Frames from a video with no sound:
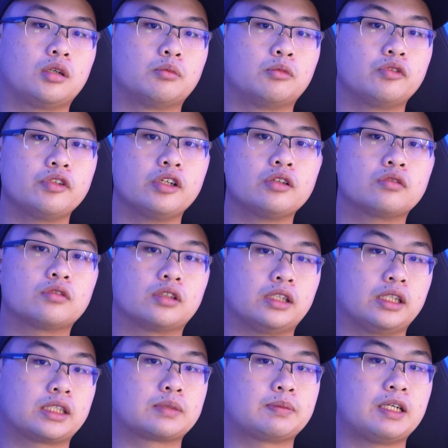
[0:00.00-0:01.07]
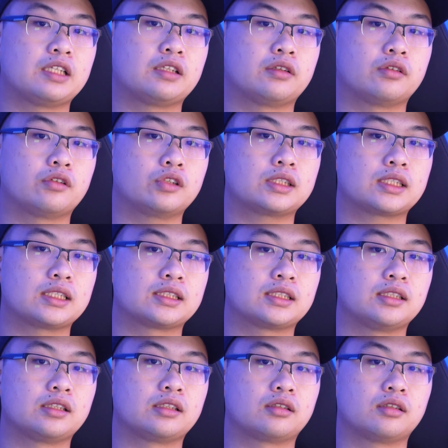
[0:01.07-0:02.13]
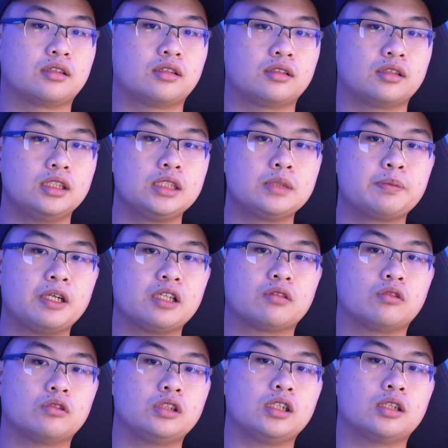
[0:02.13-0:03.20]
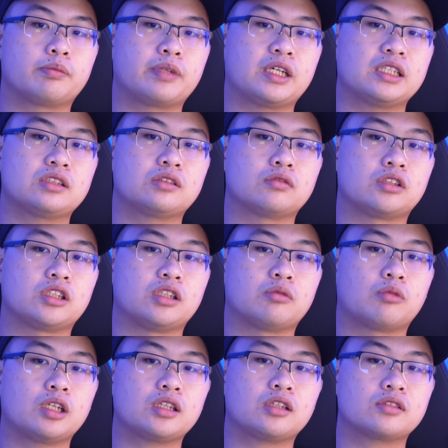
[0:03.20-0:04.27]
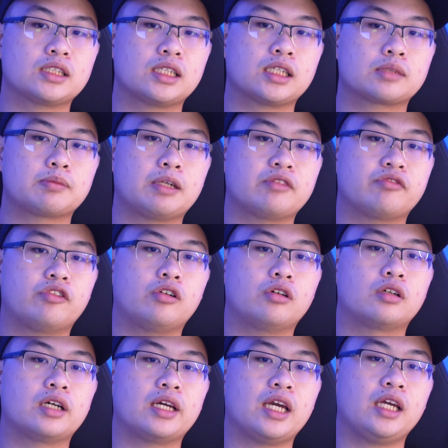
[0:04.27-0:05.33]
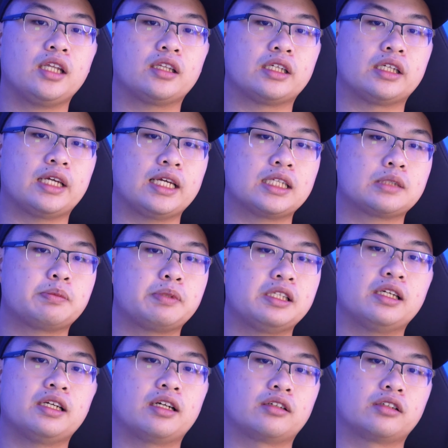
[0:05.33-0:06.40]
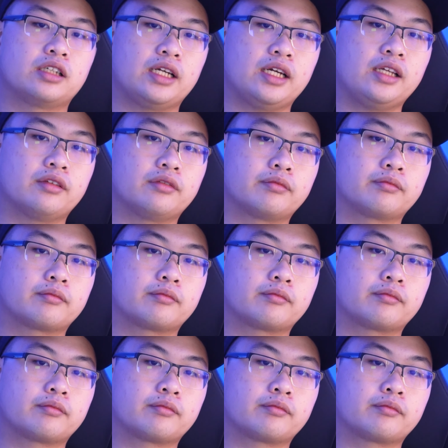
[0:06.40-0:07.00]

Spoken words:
Moving on to the next part, noise cancelling. This part only applies to the 1000XM4 and the SP800N.